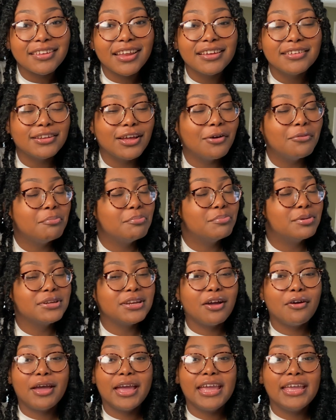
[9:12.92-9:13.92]
Don't put
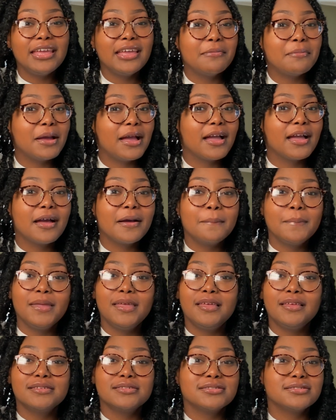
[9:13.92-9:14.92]
no hate in my
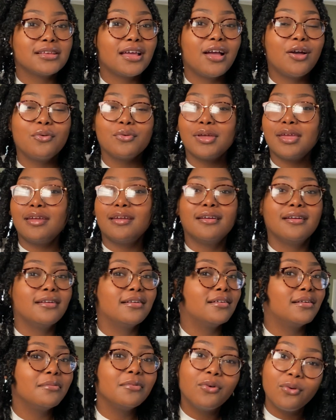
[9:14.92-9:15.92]
comments. I don't care.
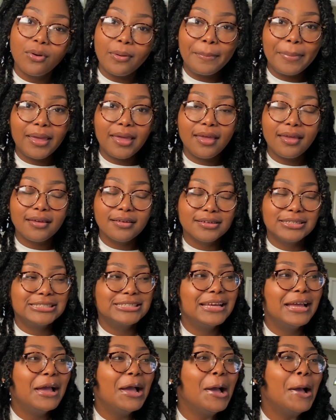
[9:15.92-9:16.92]
I'm going back.
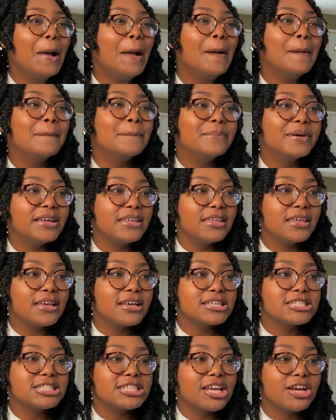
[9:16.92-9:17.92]
But
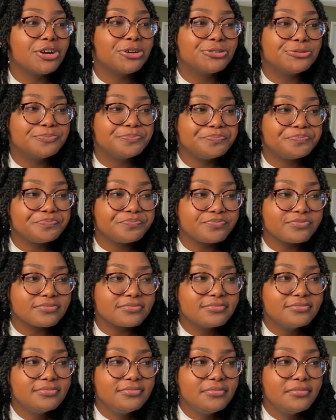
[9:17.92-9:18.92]
yeah, so
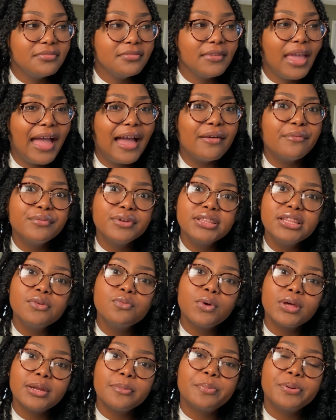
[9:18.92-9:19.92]
I really
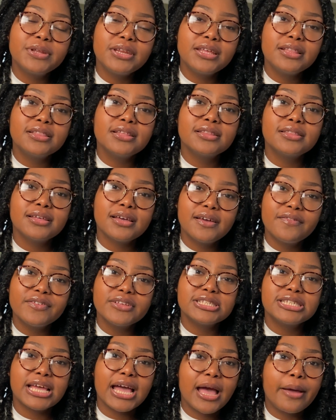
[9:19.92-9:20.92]
want to put in the love
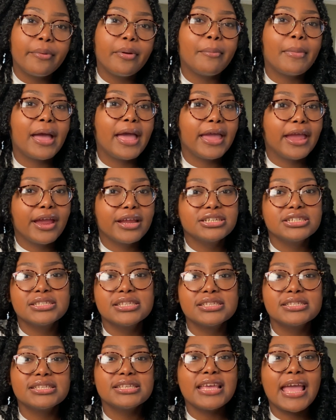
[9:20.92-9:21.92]
and time in my hair just to
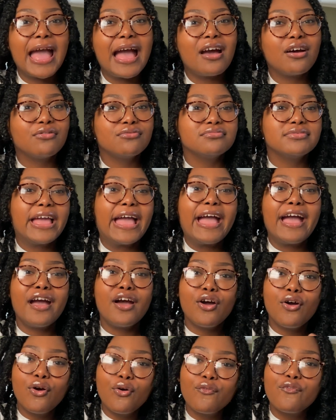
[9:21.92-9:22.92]
see
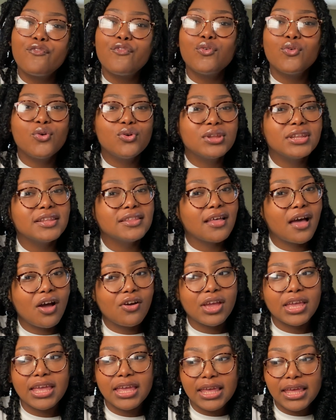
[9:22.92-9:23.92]
how full and long
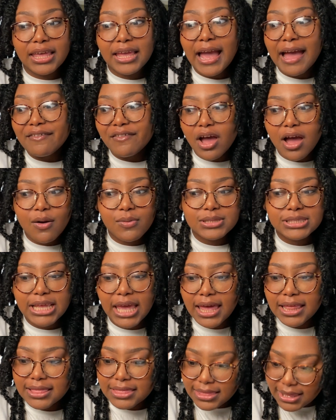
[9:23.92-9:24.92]
it can get. I've always
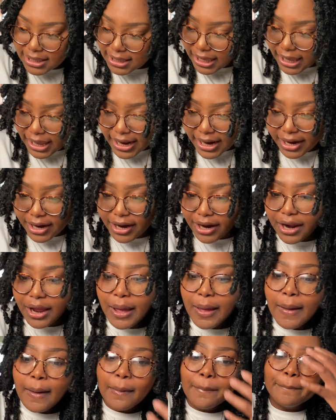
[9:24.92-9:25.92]
had thick hair,
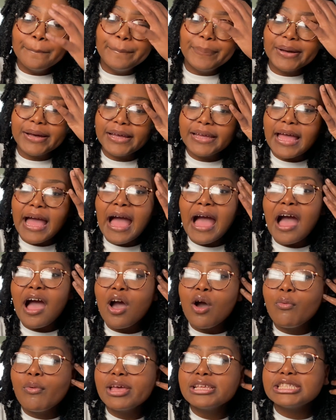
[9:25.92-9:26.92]
but I
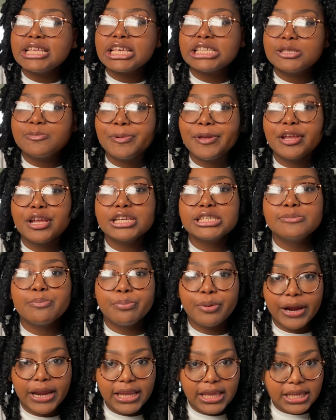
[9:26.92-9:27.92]
always experience
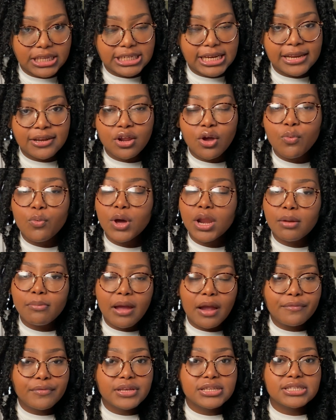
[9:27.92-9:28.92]
breakage. I know one of
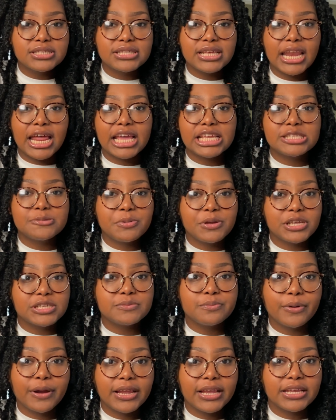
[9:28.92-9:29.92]
my reasons that I experience
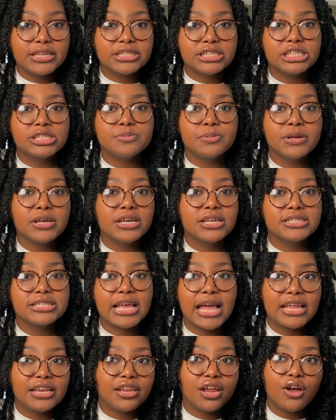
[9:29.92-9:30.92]
breakage is because
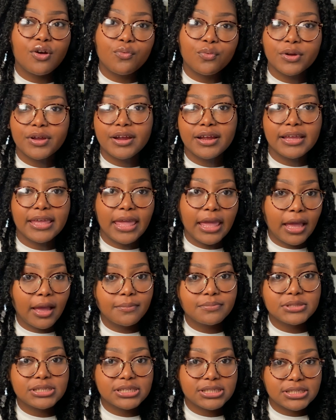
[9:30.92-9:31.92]
I don't wear a
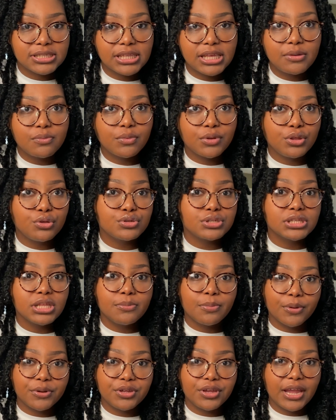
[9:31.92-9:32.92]
cap to sleep when you
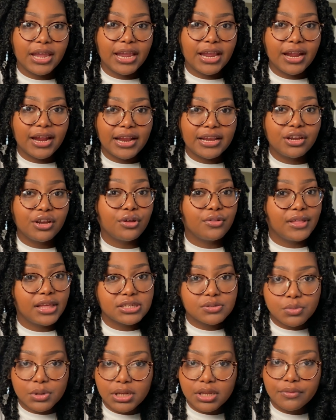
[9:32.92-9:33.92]
sleep on your hair. I know
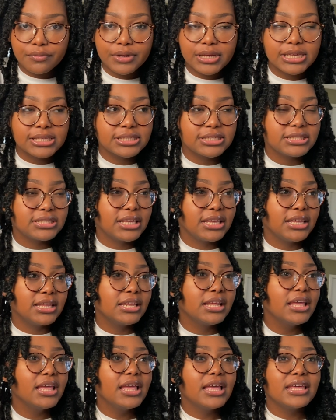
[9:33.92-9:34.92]
that's one of the reasons. And
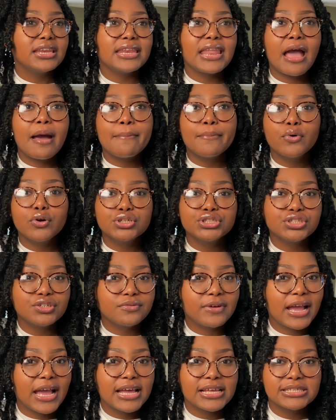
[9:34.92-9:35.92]
not
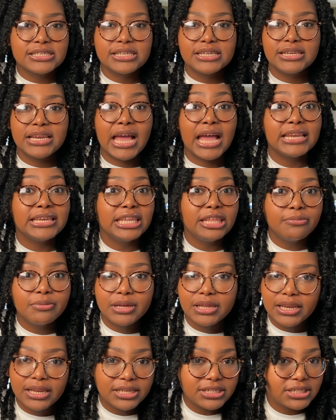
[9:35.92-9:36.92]
moisturizing, not deep
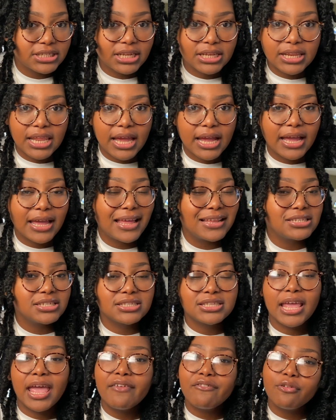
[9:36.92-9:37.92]
conditioning. Like, I just
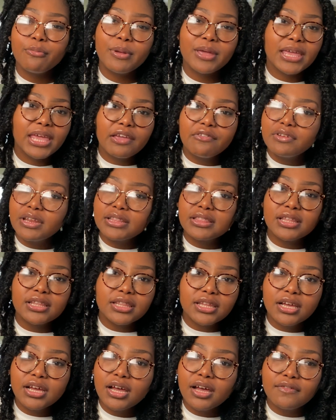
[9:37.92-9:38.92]
haven't been giving it the
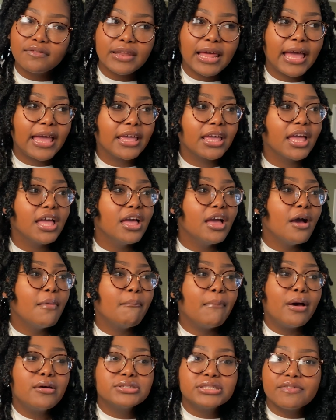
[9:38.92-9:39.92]
love. Like,
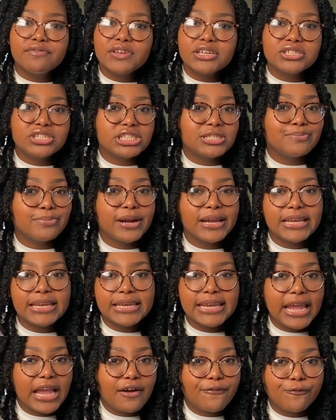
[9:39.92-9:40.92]
most of us just braid it
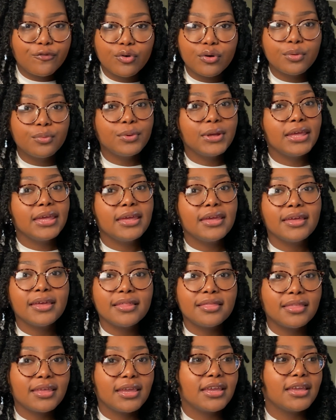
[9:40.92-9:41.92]
down for a wig
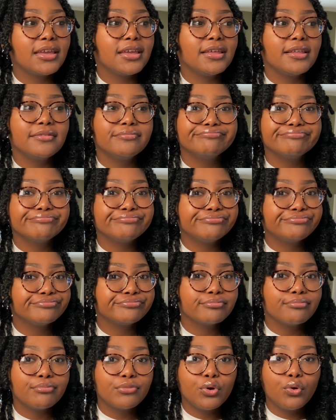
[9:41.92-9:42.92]
and then
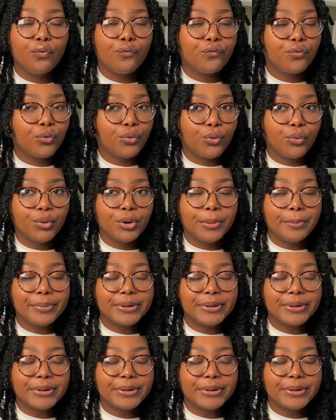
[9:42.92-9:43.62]
move forward.